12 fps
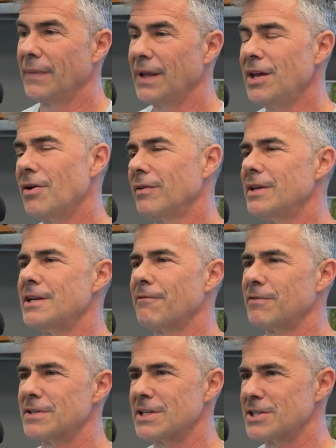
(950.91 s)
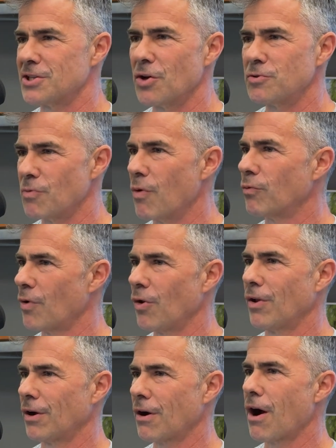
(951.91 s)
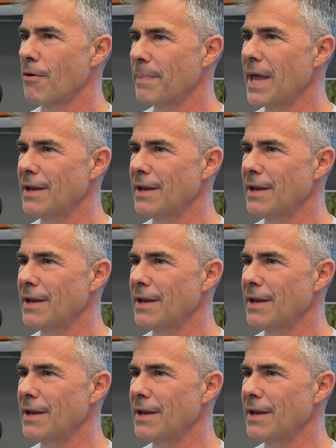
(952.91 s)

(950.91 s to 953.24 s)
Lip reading: and the difference is those won't roll on carpet.